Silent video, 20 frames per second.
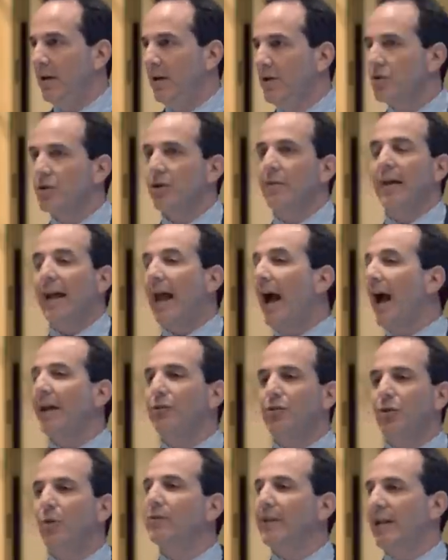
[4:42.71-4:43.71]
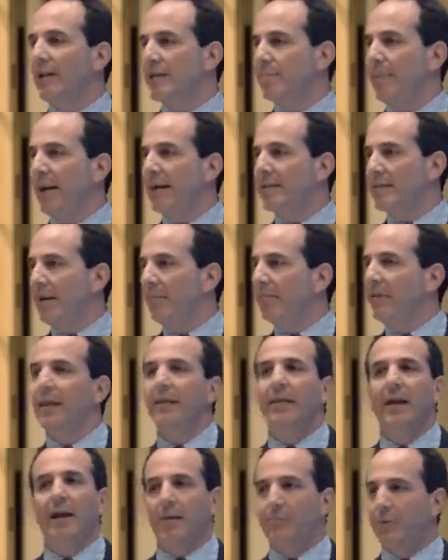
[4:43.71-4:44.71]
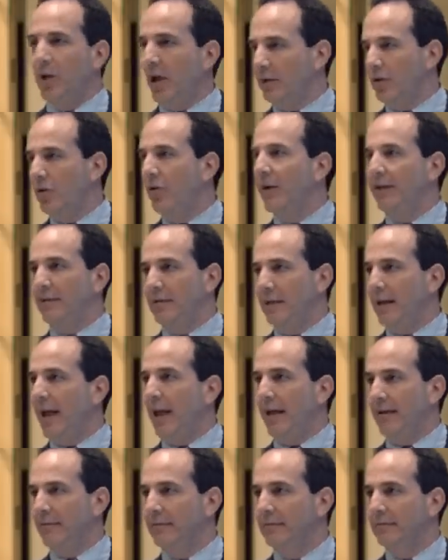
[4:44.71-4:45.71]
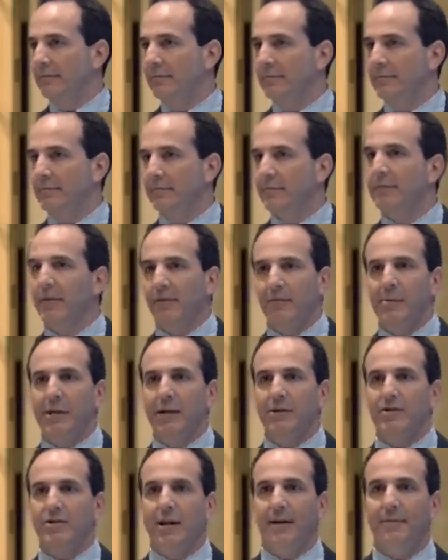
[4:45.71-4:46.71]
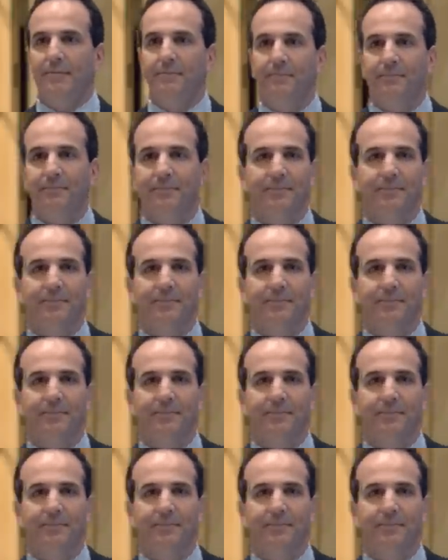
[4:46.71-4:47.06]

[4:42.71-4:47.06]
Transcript: so that I don't expect something that I'm not going to get. Everybody understand?